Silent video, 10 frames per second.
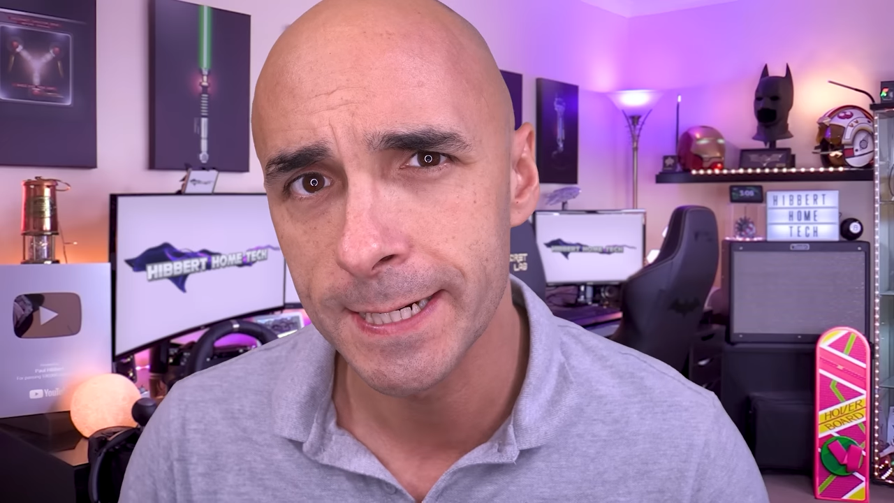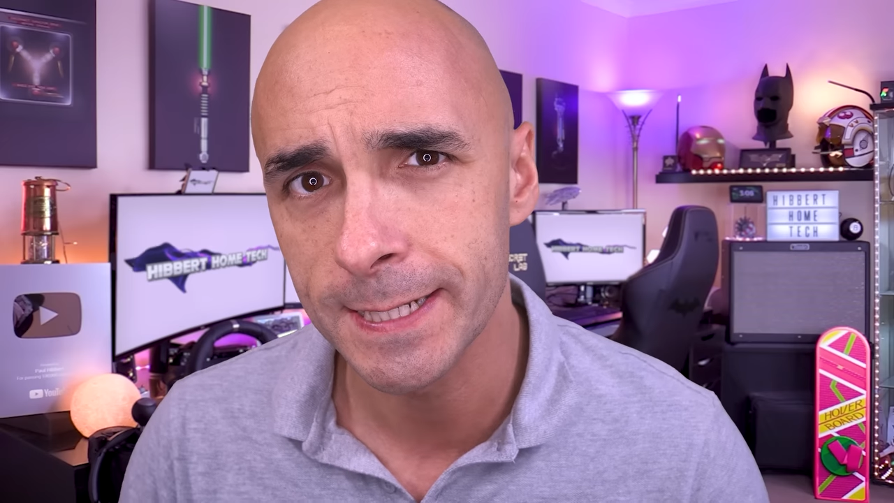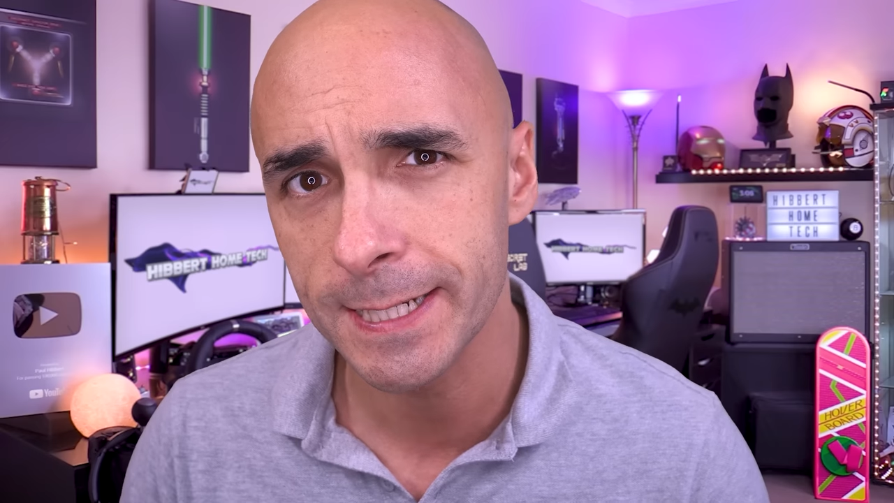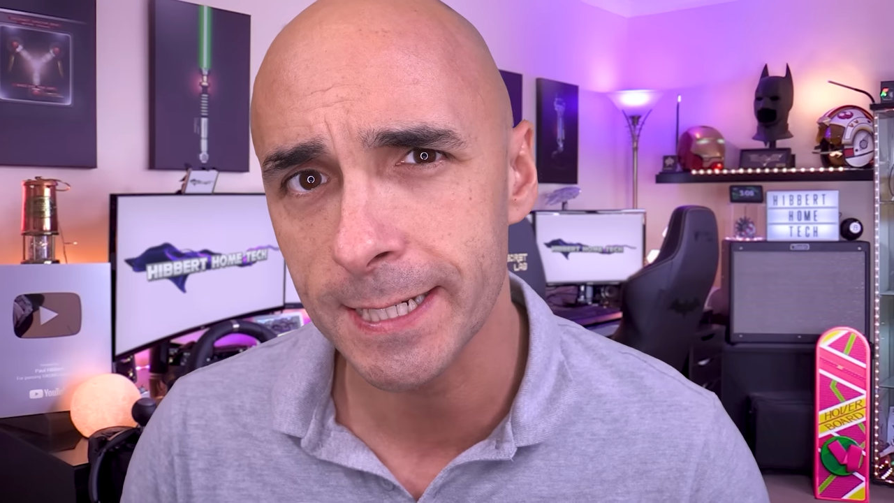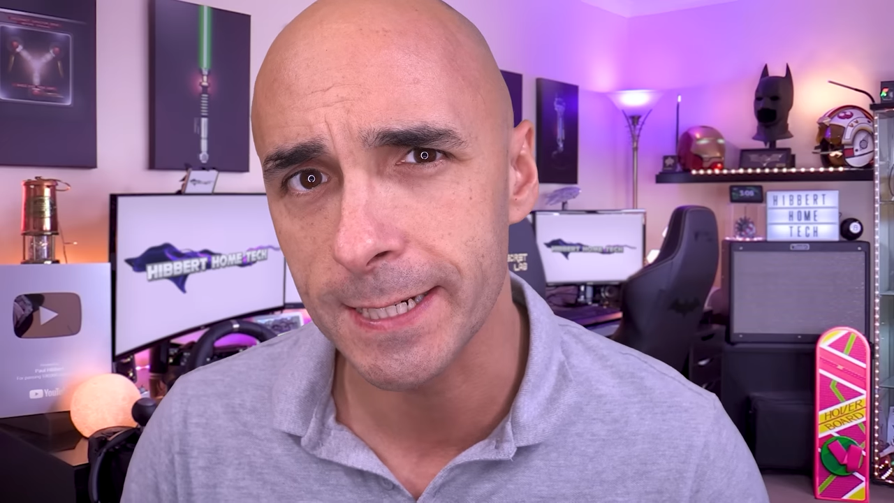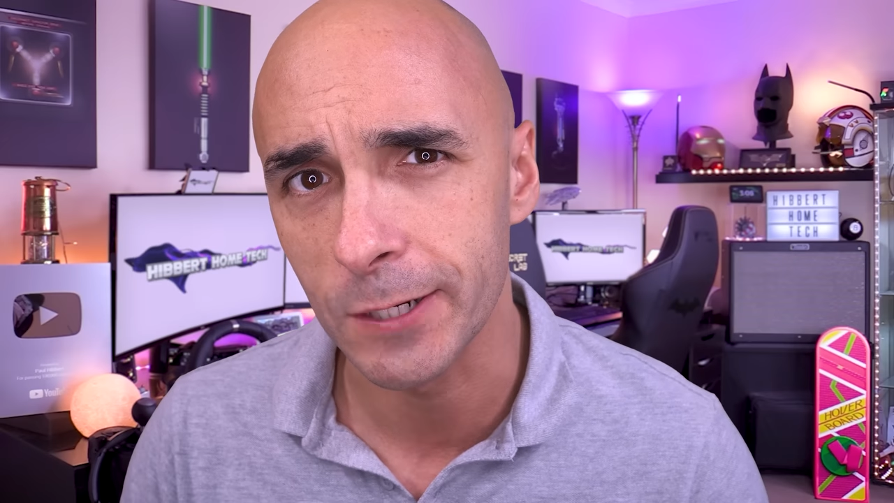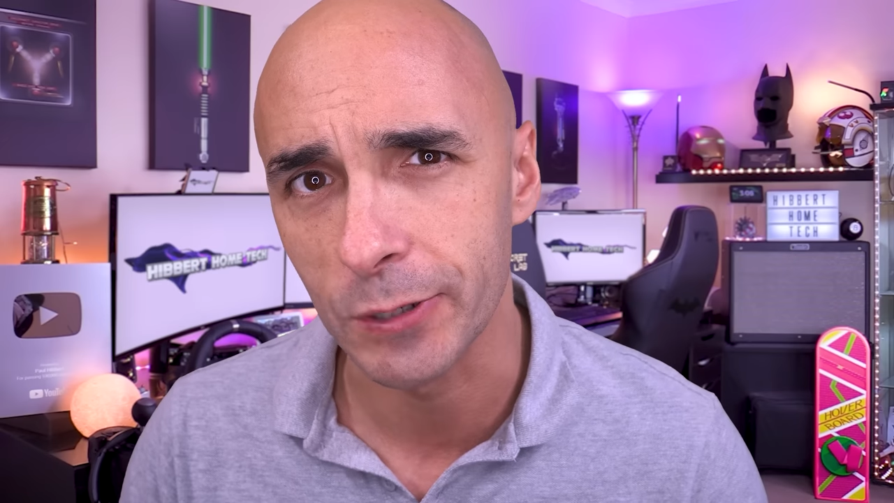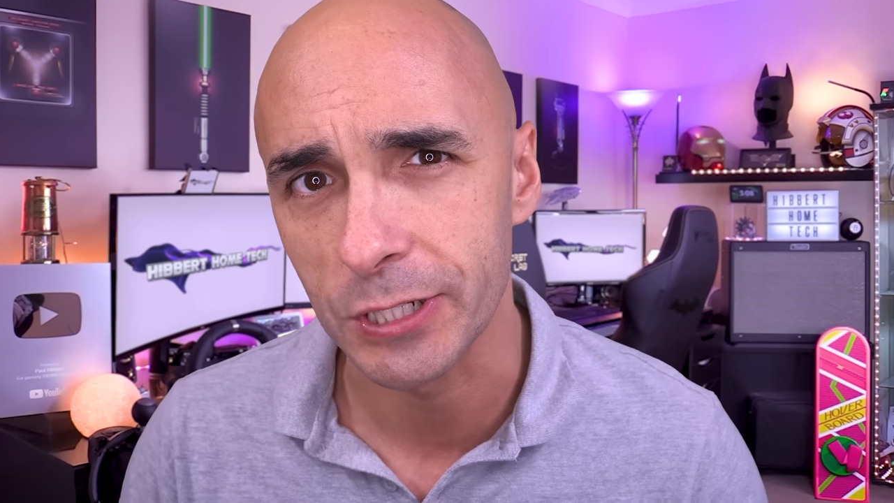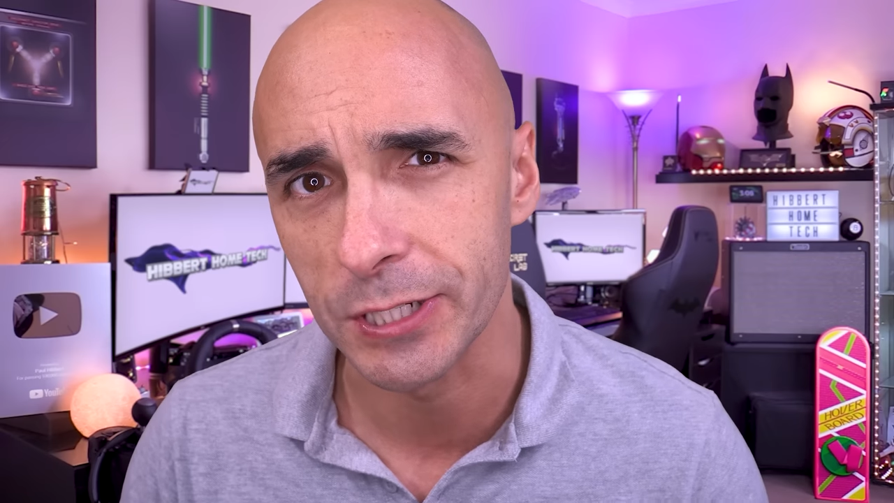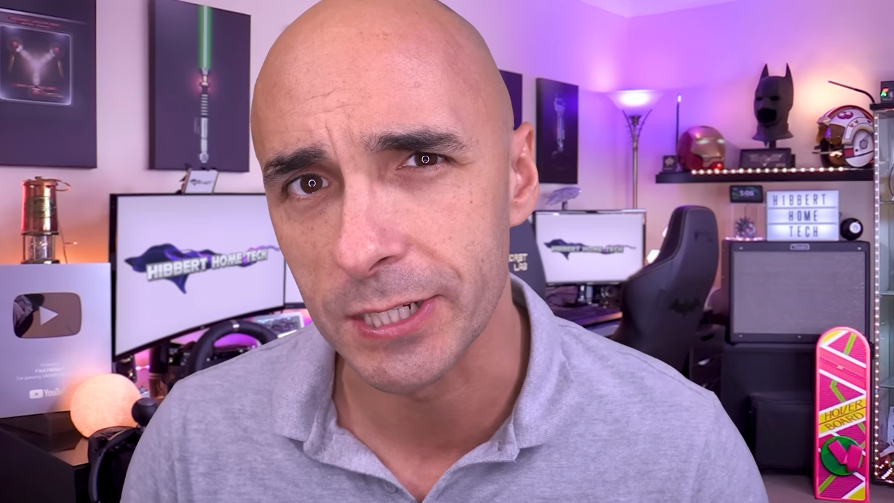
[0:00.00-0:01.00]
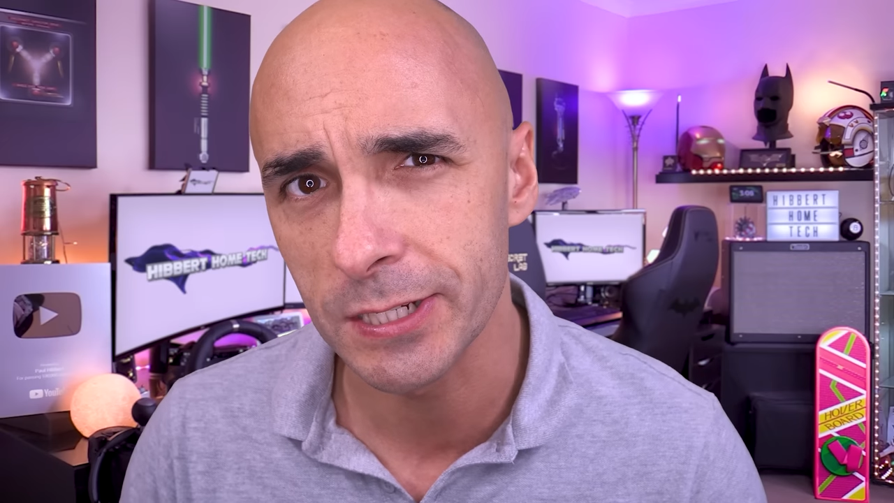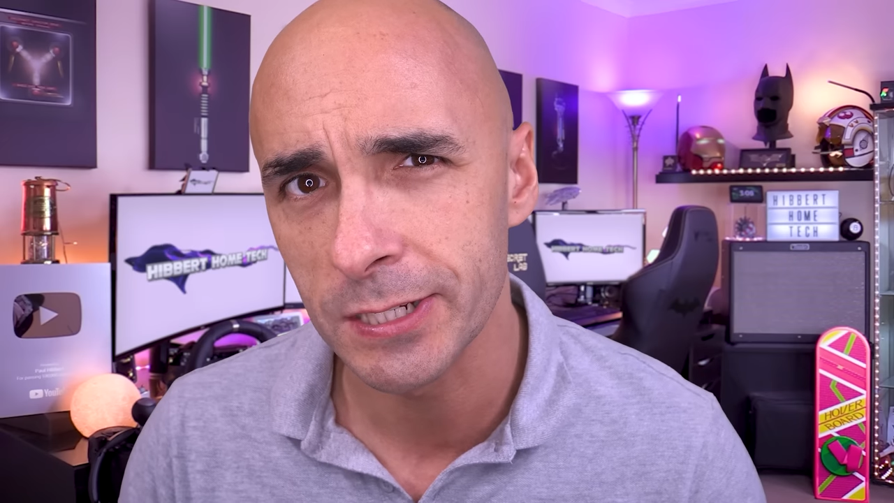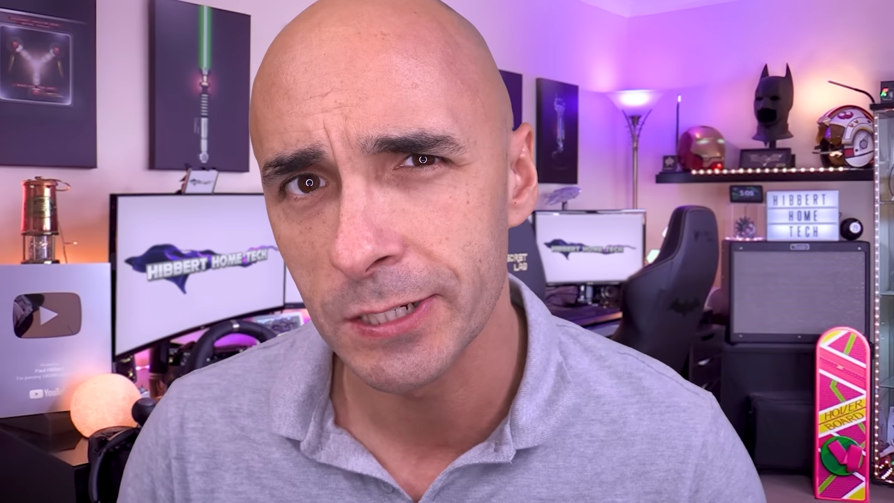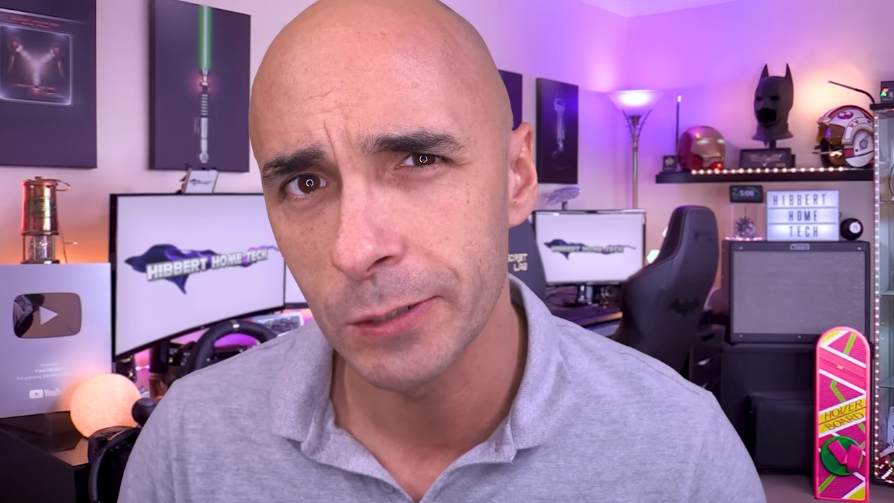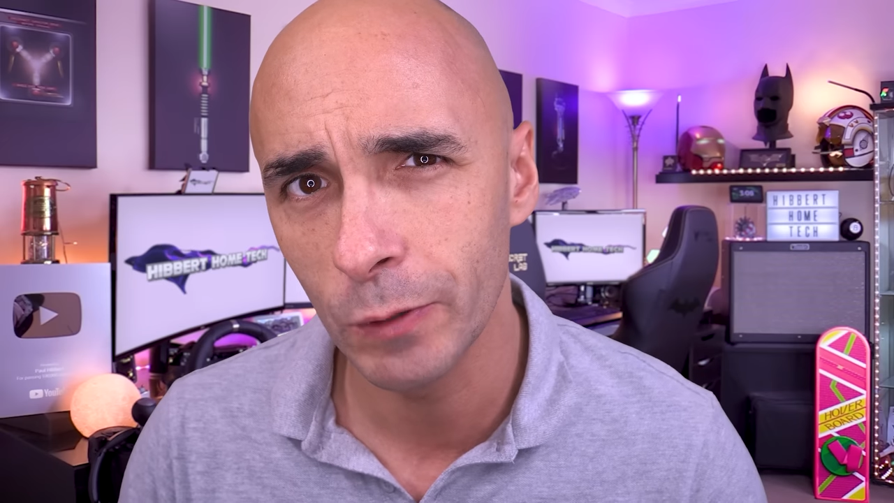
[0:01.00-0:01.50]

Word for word: And the second question is,